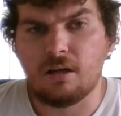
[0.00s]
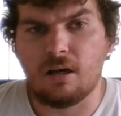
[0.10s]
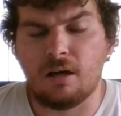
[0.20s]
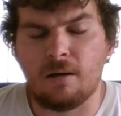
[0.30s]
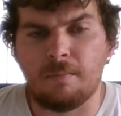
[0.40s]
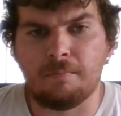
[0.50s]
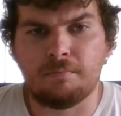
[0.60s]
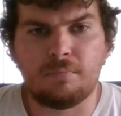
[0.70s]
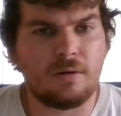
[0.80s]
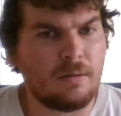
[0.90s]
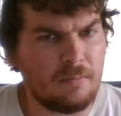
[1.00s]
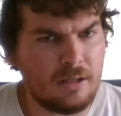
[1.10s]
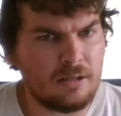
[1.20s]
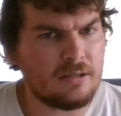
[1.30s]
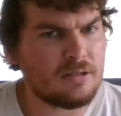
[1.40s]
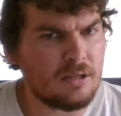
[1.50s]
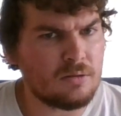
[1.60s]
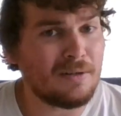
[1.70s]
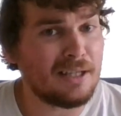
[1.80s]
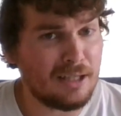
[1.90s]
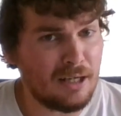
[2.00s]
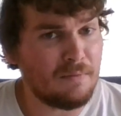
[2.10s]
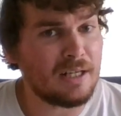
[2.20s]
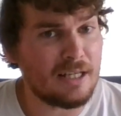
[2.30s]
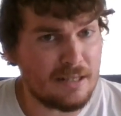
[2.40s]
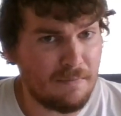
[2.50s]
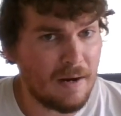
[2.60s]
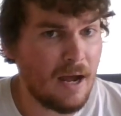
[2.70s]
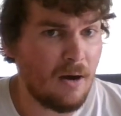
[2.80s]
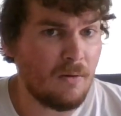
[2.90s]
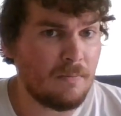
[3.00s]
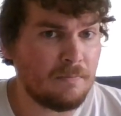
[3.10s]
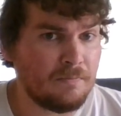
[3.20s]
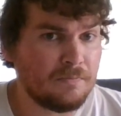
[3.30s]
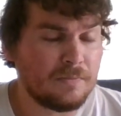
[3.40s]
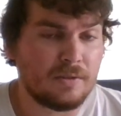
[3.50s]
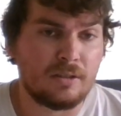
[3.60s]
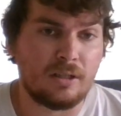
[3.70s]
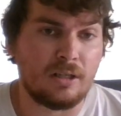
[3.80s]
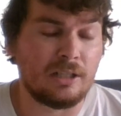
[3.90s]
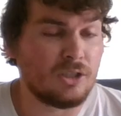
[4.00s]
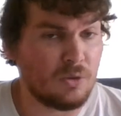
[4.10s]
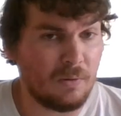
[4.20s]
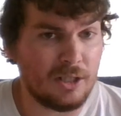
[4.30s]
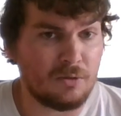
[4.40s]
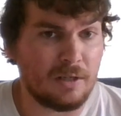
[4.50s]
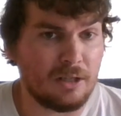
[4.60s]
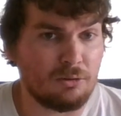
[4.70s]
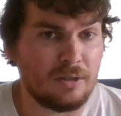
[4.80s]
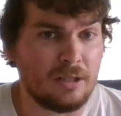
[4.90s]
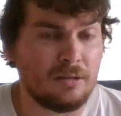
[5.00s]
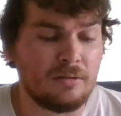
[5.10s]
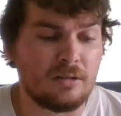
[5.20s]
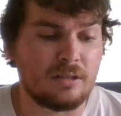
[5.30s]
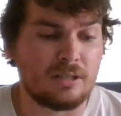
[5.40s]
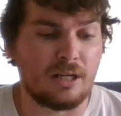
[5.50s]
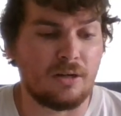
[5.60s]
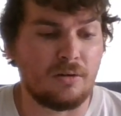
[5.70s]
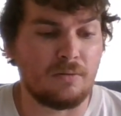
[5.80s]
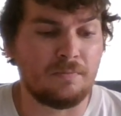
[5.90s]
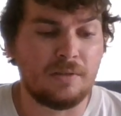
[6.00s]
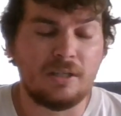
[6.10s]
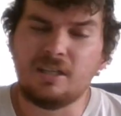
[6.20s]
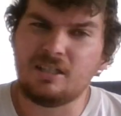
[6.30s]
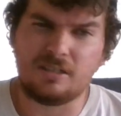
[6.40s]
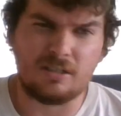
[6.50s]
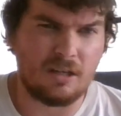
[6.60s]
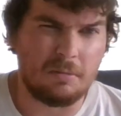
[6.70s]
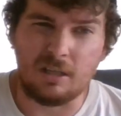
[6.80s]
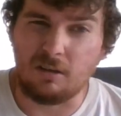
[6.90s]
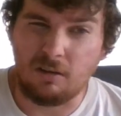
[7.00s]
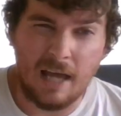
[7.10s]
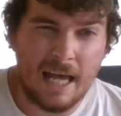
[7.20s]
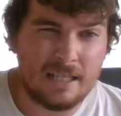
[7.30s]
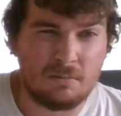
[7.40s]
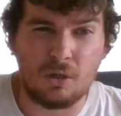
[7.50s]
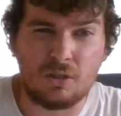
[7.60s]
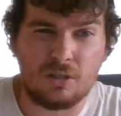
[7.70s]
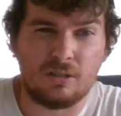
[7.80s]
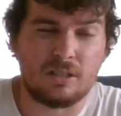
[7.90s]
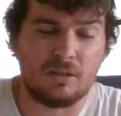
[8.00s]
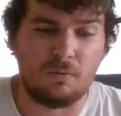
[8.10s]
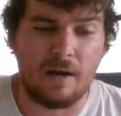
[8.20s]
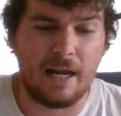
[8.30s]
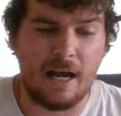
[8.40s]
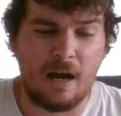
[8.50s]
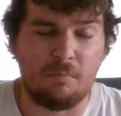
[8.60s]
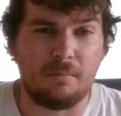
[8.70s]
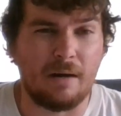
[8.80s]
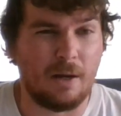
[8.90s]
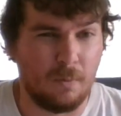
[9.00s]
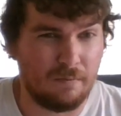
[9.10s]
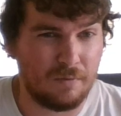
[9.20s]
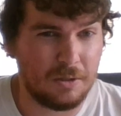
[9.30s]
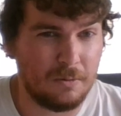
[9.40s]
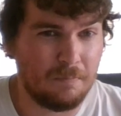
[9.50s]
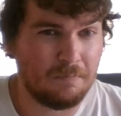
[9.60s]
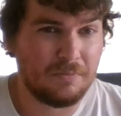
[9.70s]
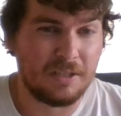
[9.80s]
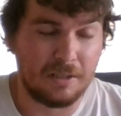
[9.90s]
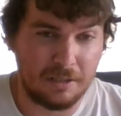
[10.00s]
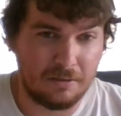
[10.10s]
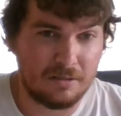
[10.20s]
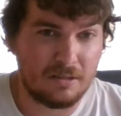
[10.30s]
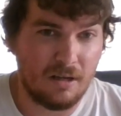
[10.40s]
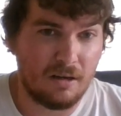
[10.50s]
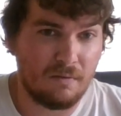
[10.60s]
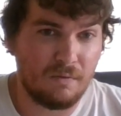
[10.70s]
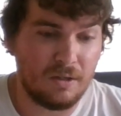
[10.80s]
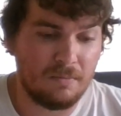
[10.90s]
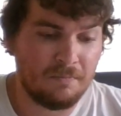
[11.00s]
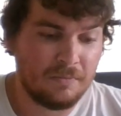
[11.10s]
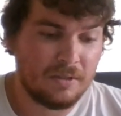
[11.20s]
but I'm going to discuss what I think of it as of now, in 2023, because I know this is going to be the last Motionless and White album I review in their discography.